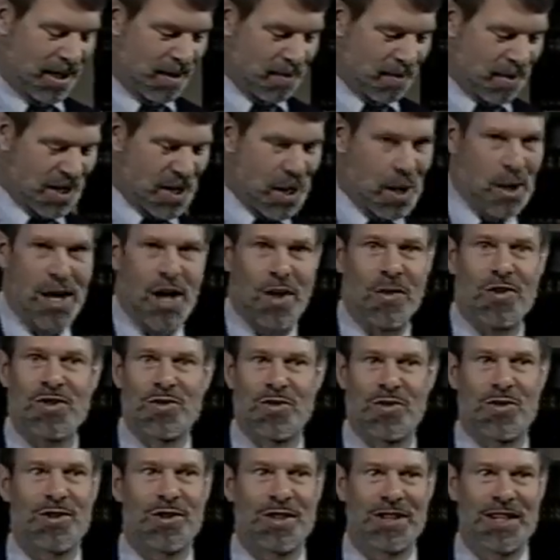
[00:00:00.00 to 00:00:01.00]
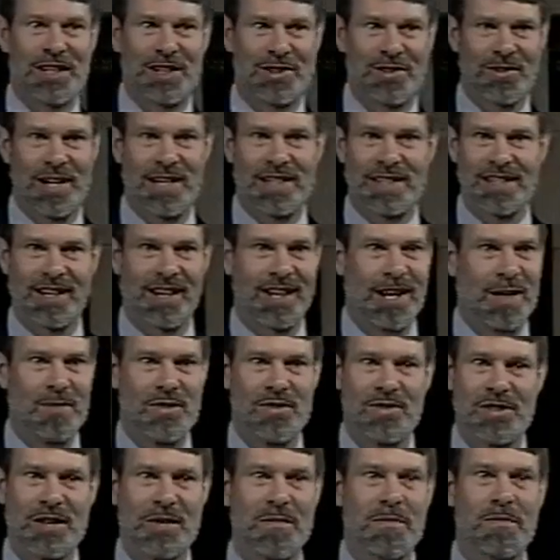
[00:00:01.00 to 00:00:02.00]
But that was really a great time. It
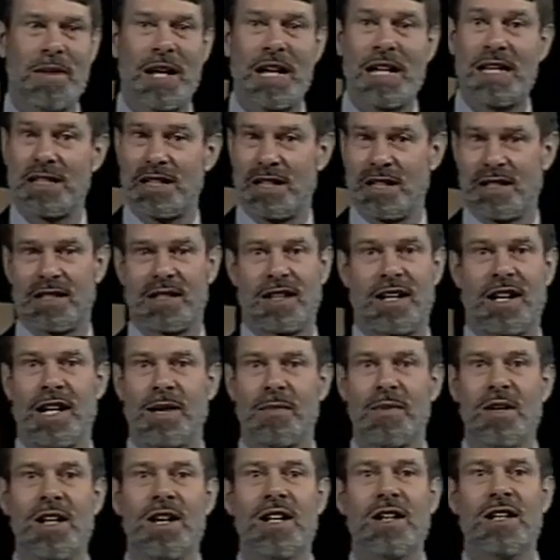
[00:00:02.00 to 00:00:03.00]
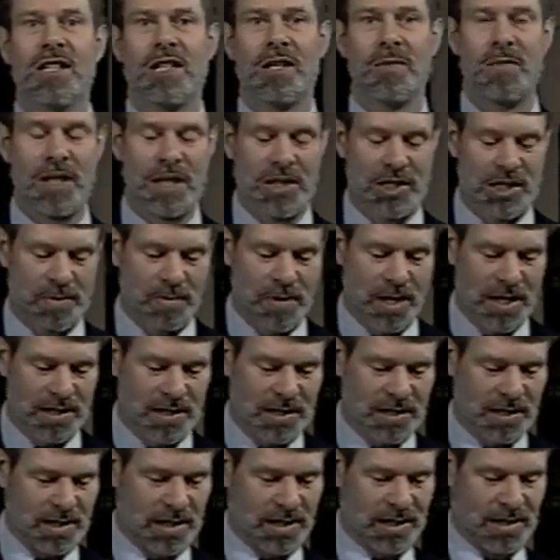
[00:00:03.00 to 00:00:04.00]
was an amazing time to be a space
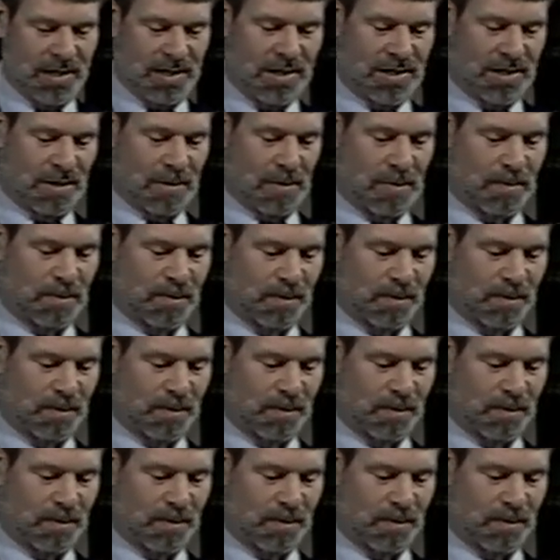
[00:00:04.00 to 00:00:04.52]
scientist.